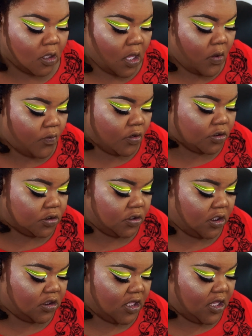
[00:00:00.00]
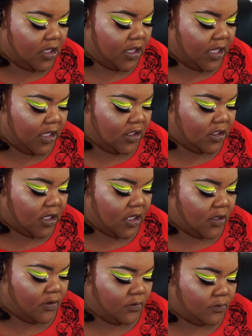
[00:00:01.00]
And once you get that laid
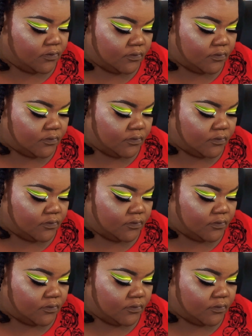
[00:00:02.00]
down,